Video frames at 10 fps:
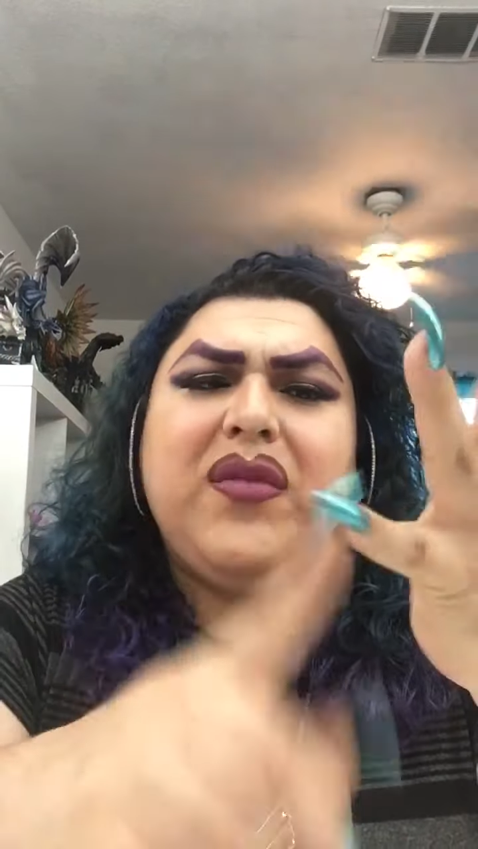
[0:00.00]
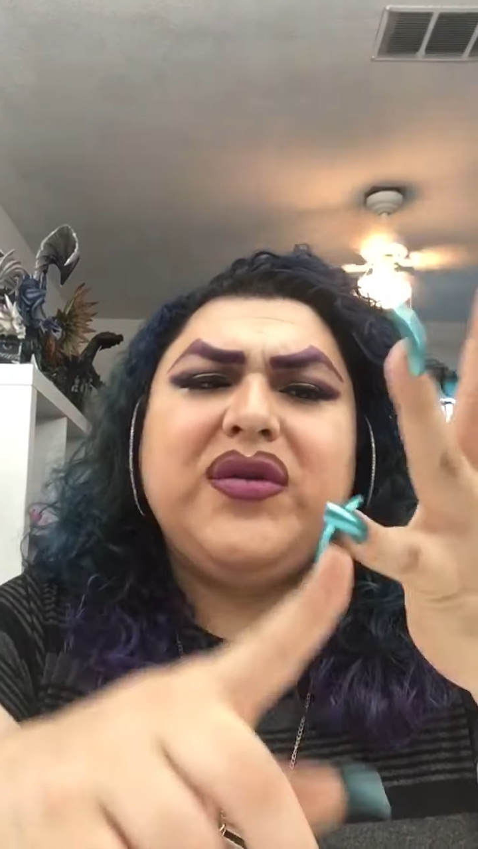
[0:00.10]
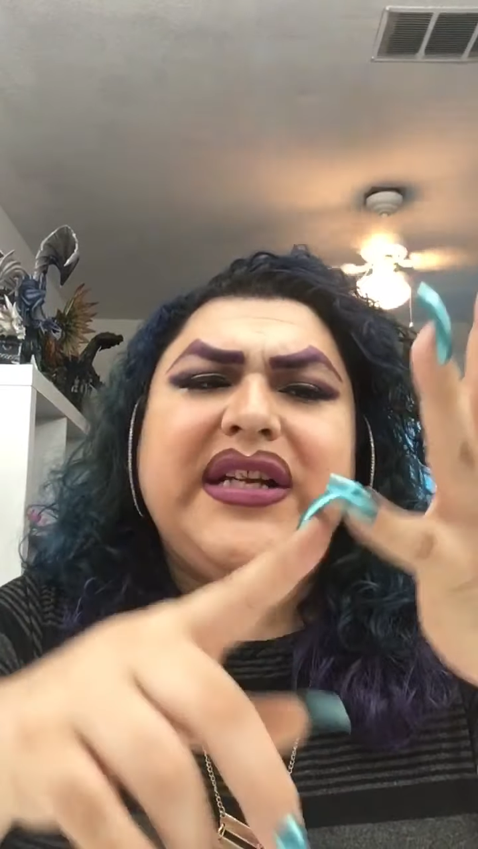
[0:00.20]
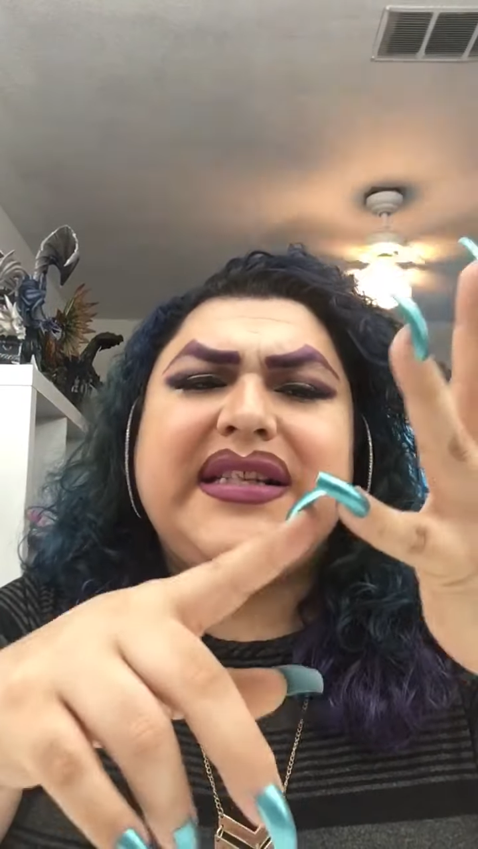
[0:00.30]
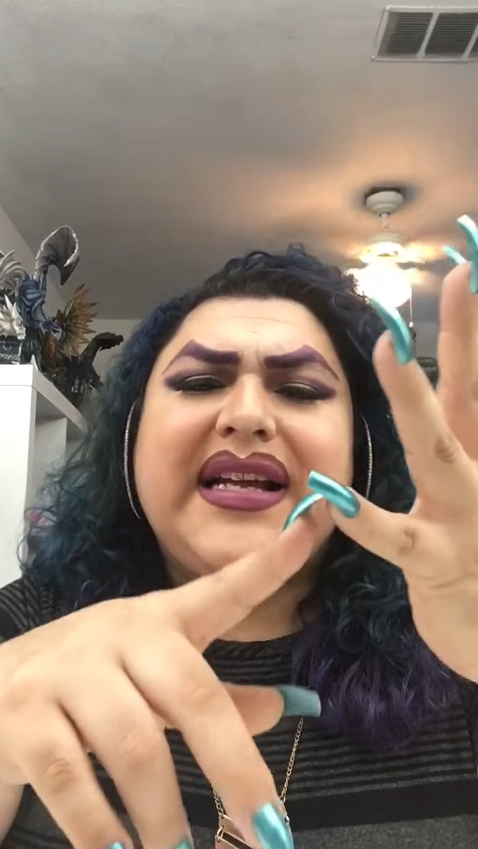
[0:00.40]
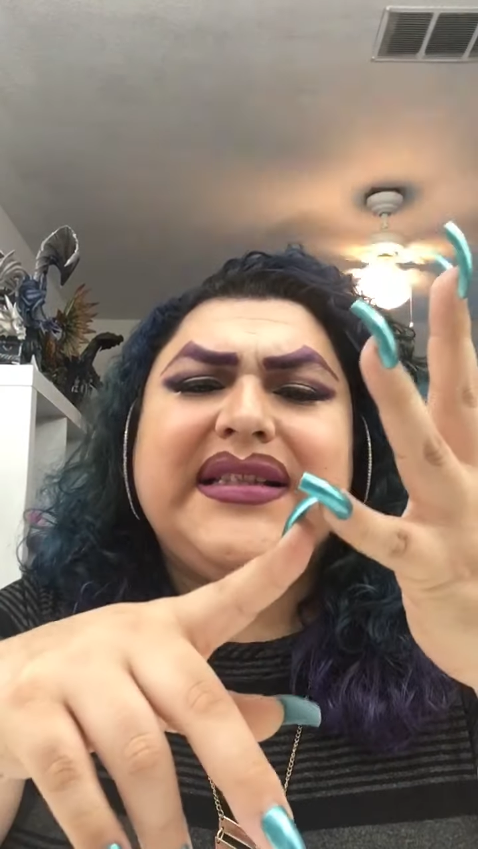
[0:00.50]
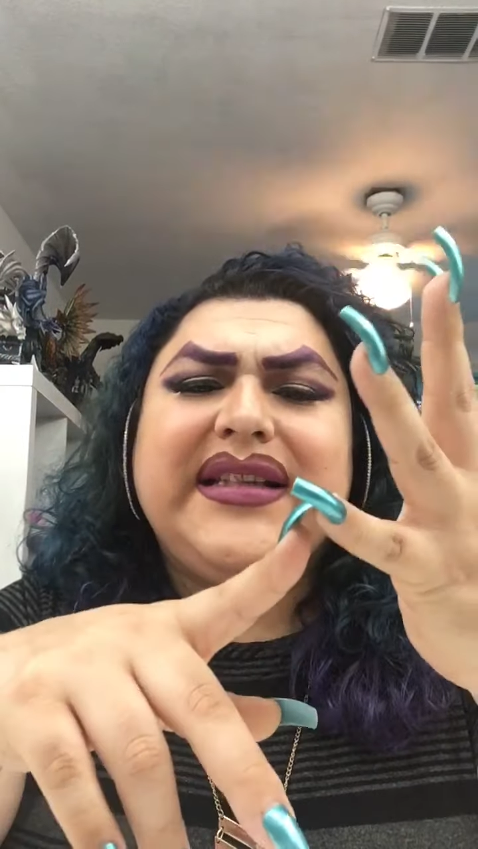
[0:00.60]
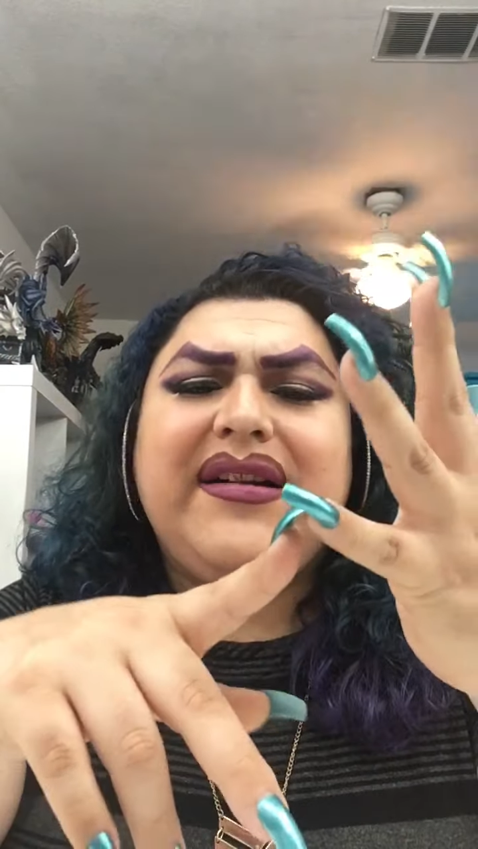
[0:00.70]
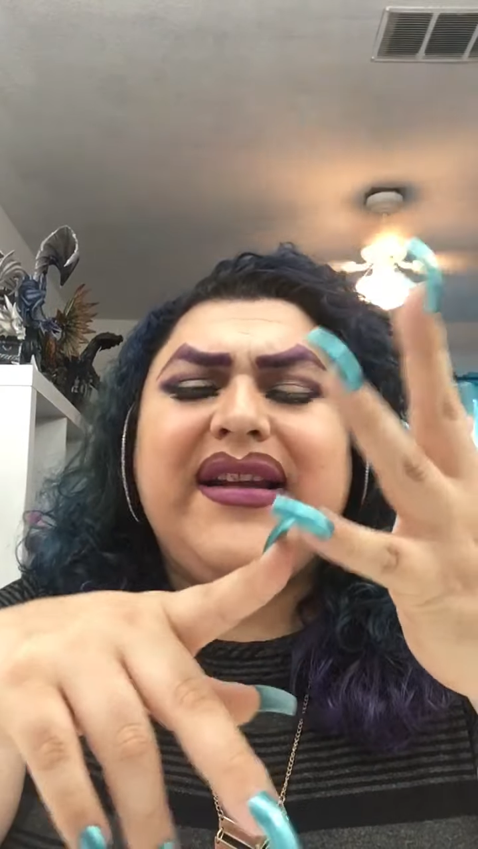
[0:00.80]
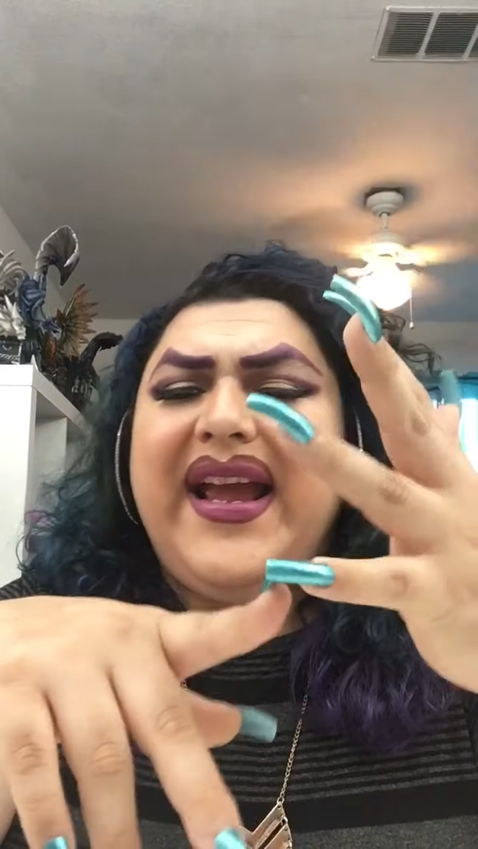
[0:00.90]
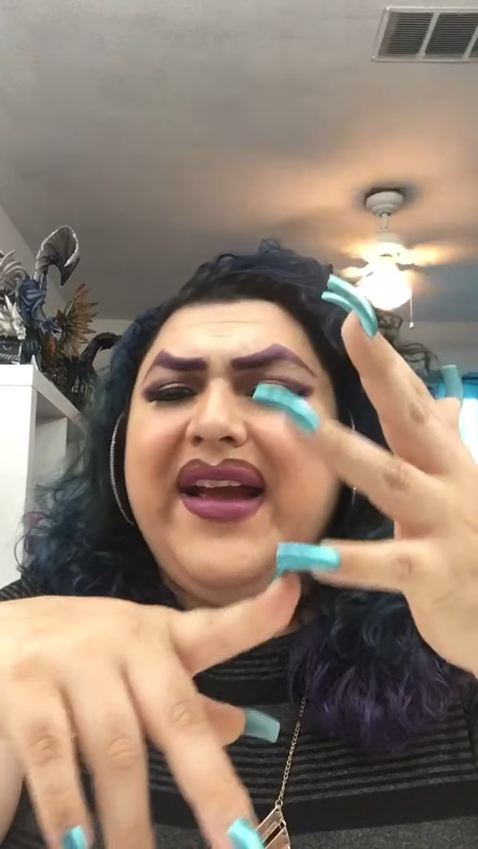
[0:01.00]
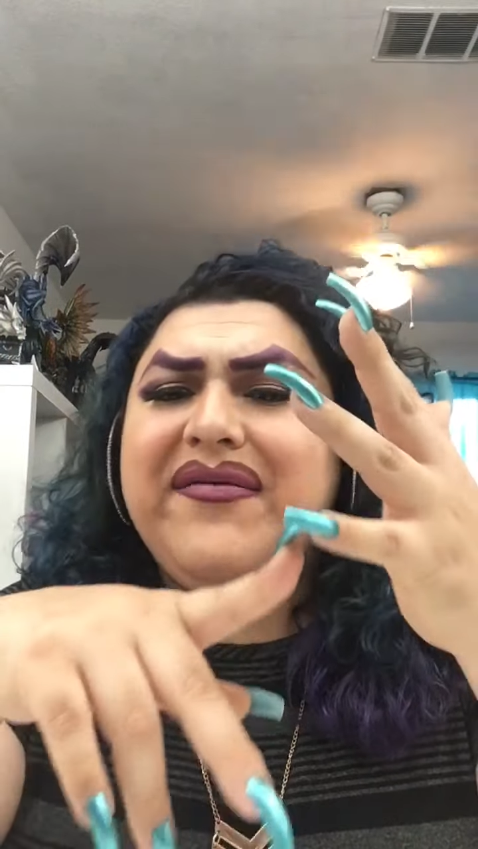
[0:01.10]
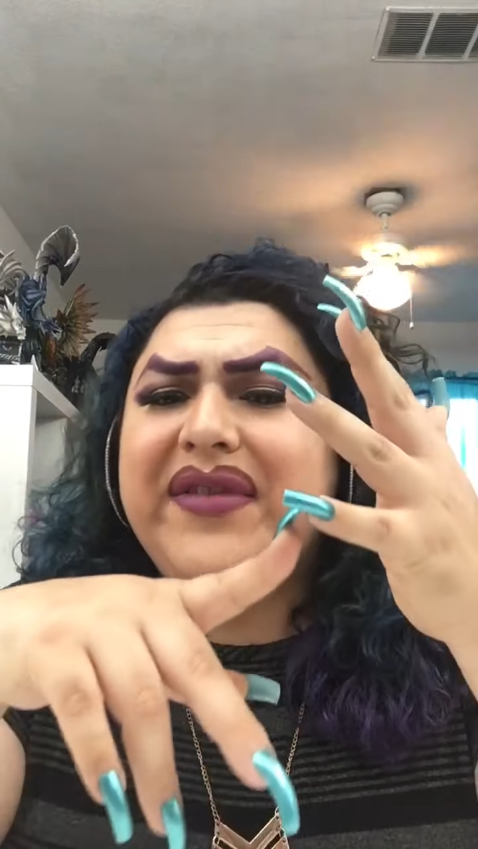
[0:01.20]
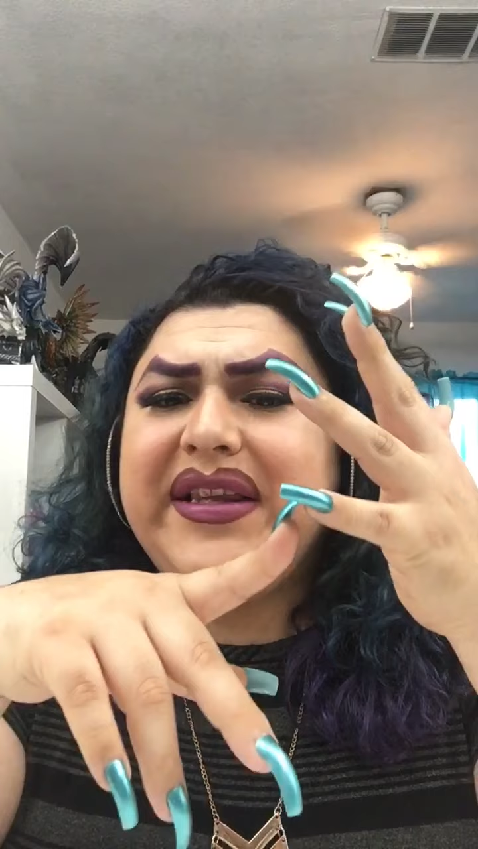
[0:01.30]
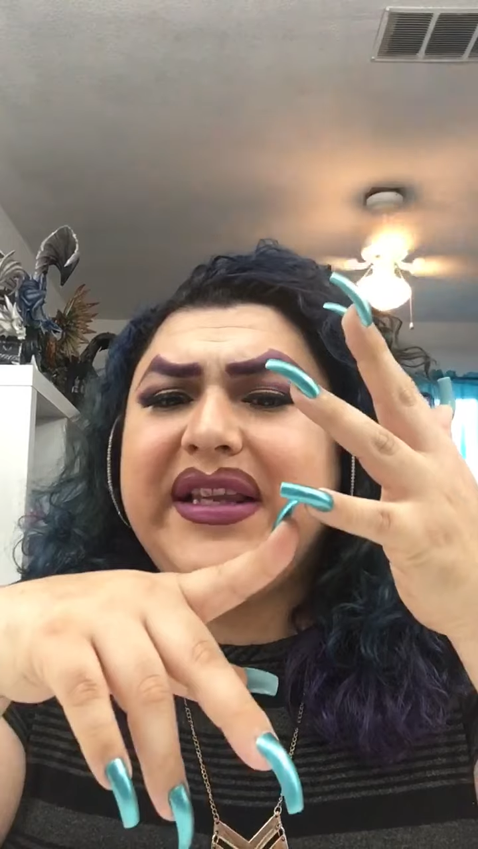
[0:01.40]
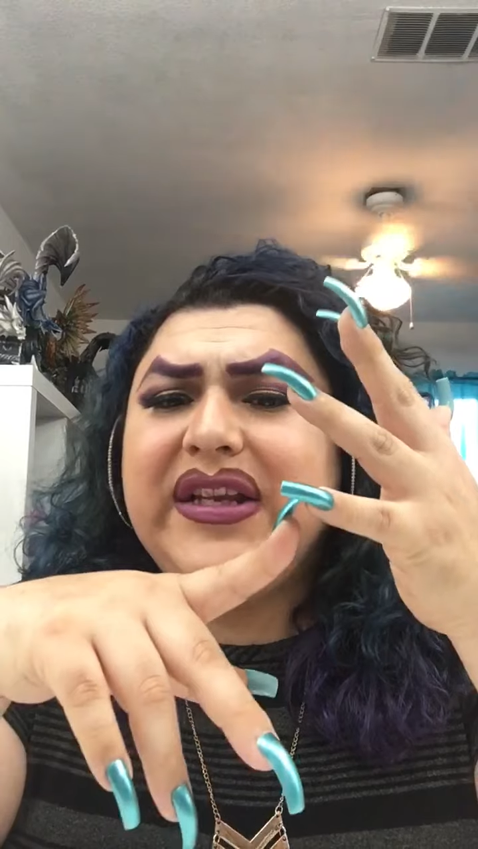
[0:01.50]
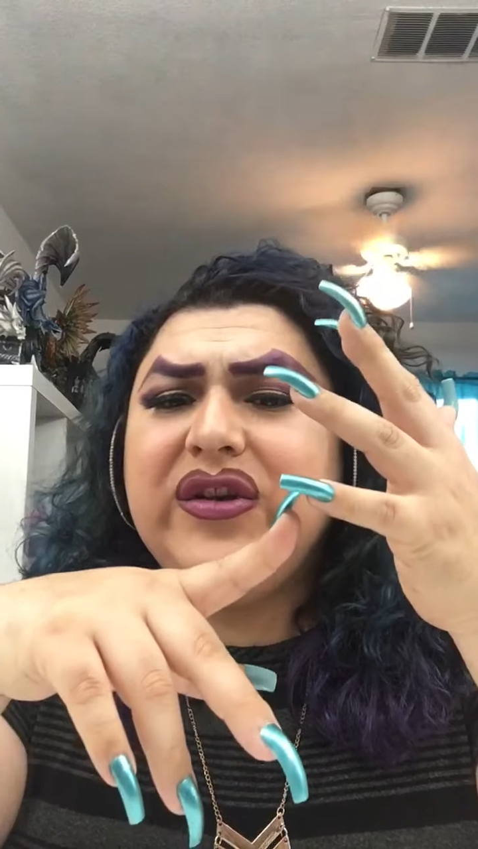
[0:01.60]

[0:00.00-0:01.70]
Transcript: multitasked on everything,